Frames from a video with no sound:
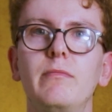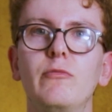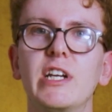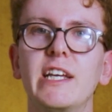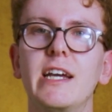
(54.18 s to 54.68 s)

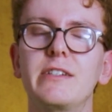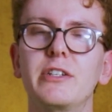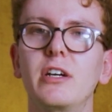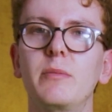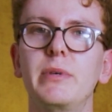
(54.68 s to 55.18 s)
really
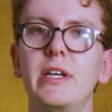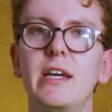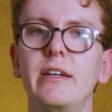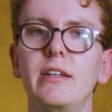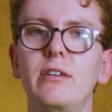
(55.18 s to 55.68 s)
hazy
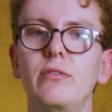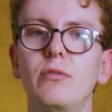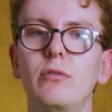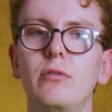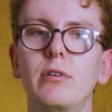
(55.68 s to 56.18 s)
IPAs
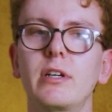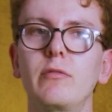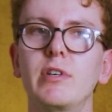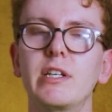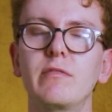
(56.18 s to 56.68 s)
or like
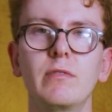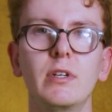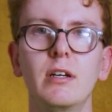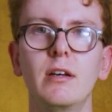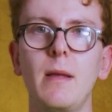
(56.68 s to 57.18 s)
a really
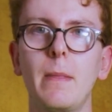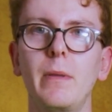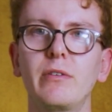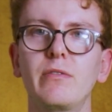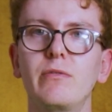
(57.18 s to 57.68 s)

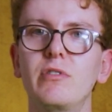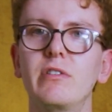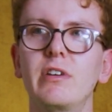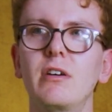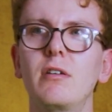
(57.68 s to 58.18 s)
nice
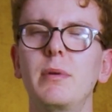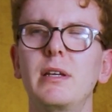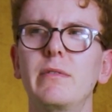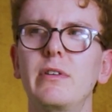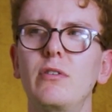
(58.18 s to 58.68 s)
fruited sour. I
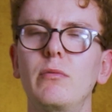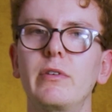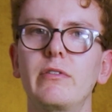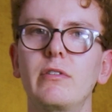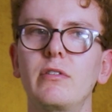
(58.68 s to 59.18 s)
believe they do one
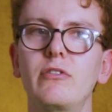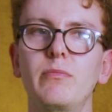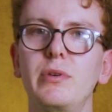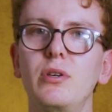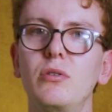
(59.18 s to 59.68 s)
that's
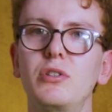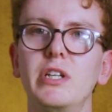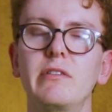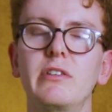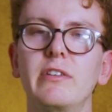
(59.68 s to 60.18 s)
just pure
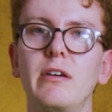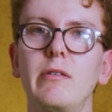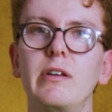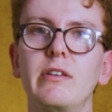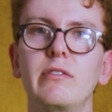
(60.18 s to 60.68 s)
cherry
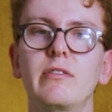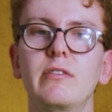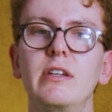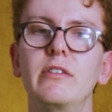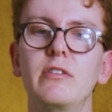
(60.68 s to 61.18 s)
sour, and
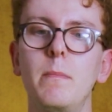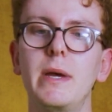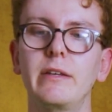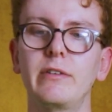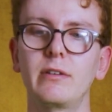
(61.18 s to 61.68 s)
it's
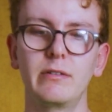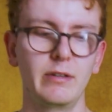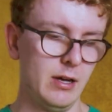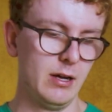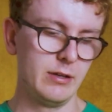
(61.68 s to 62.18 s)
amazing.
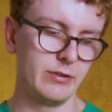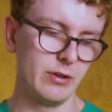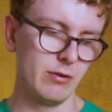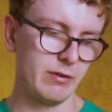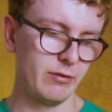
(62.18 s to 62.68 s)

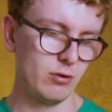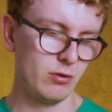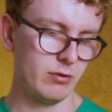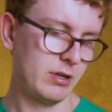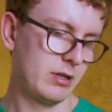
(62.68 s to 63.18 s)
So I
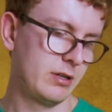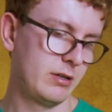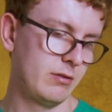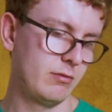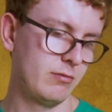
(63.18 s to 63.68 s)
thought,
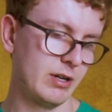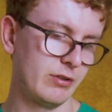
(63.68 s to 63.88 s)
when I